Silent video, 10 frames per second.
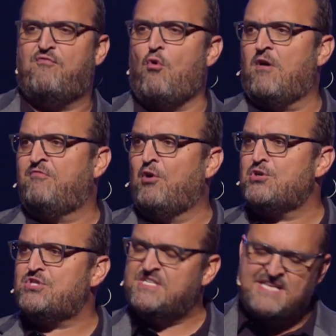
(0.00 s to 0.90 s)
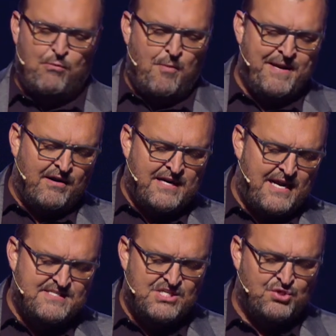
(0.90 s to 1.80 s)
four verses that will be our
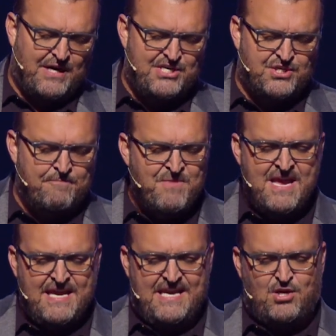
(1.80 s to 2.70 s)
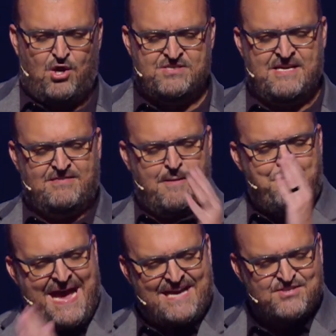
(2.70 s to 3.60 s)
concentration, he calls it the
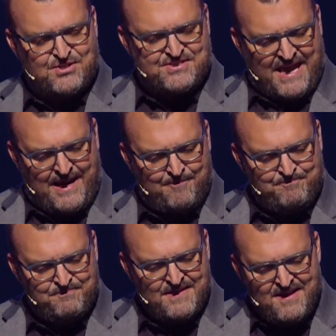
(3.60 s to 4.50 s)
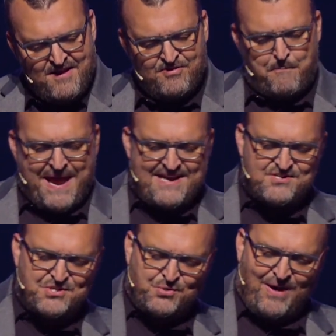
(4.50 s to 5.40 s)
pastor's aim, the
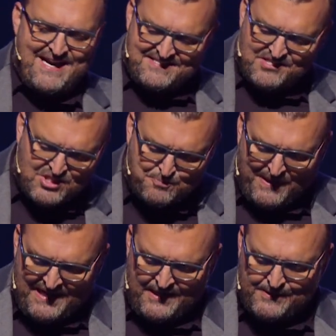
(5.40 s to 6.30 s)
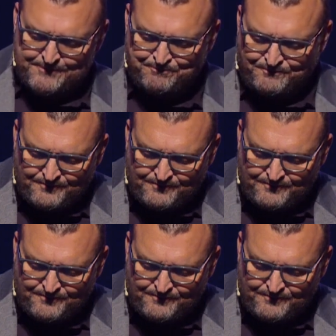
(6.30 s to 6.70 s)
pastor's right to speak,